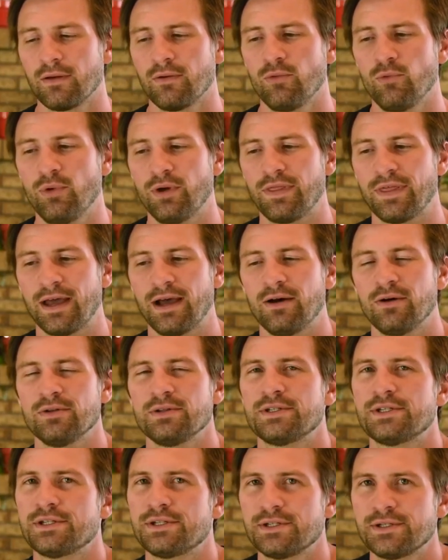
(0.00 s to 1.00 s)

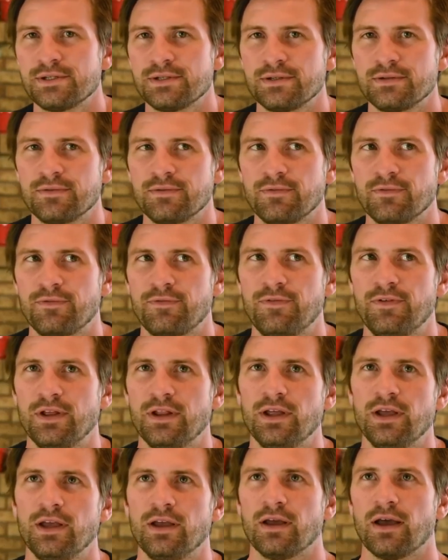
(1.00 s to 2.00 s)
without
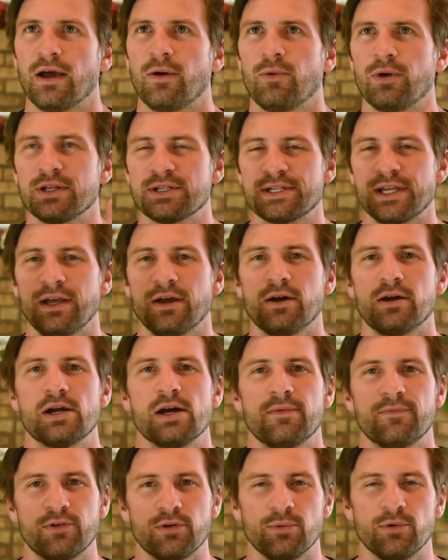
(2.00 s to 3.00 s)
feeling, I want to say,
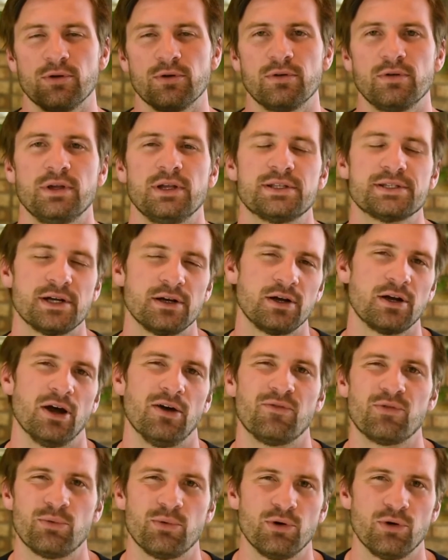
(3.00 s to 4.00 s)
uncomfortable. It's
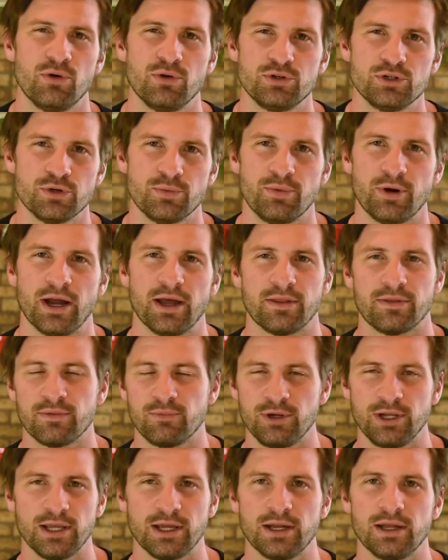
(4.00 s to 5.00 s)
uncomfortable, hold your breath,
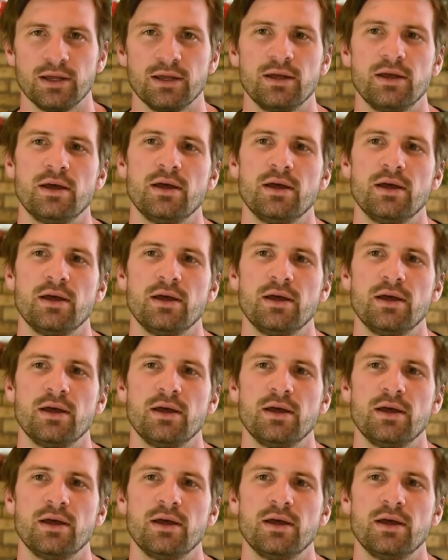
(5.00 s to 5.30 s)
we get it.